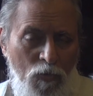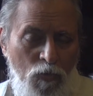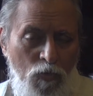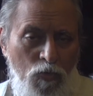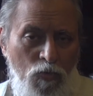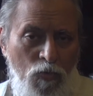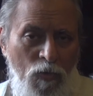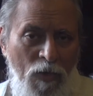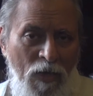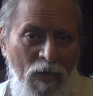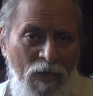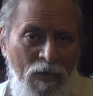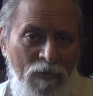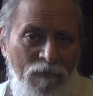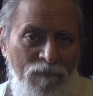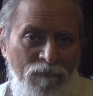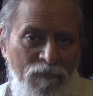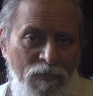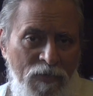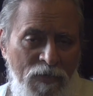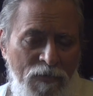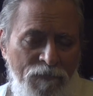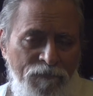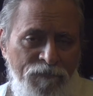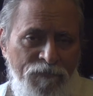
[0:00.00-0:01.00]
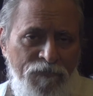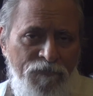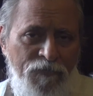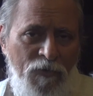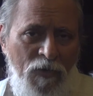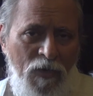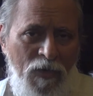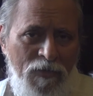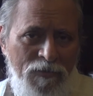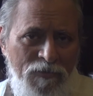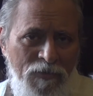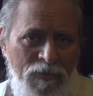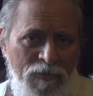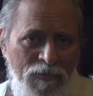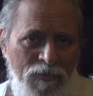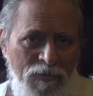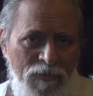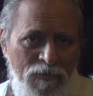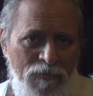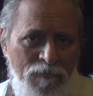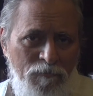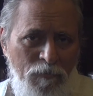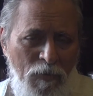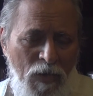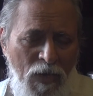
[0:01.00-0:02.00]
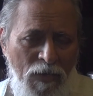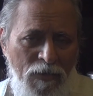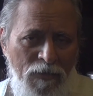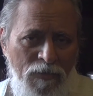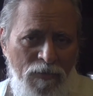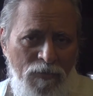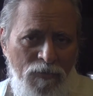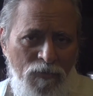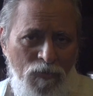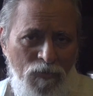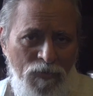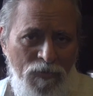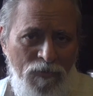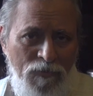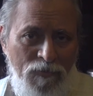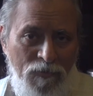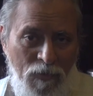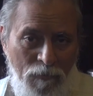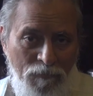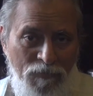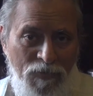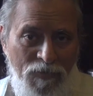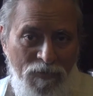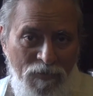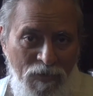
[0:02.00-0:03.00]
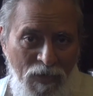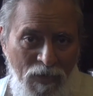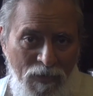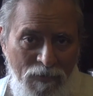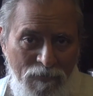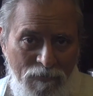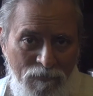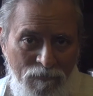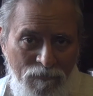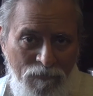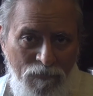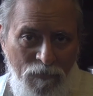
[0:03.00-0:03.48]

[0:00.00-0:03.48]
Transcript: who have lived for 100 years by doing something right,